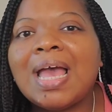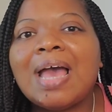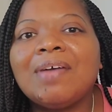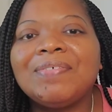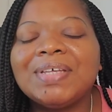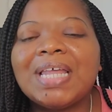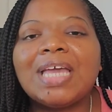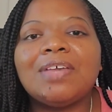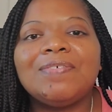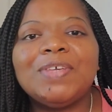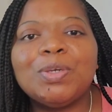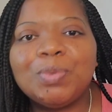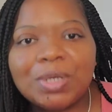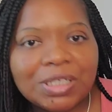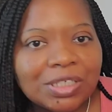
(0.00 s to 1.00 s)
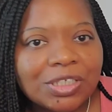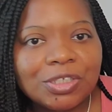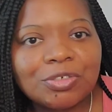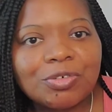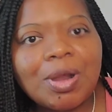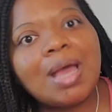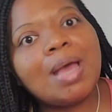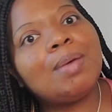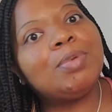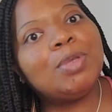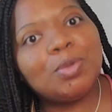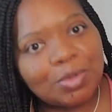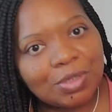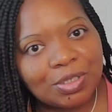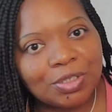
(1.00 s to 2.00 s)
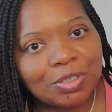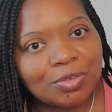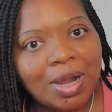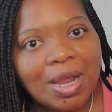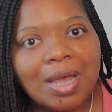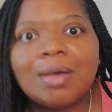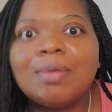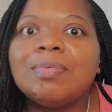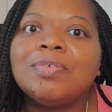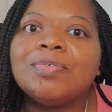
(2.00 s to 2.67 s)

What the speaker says: I feel like if you want to subscribe, you will subscribe.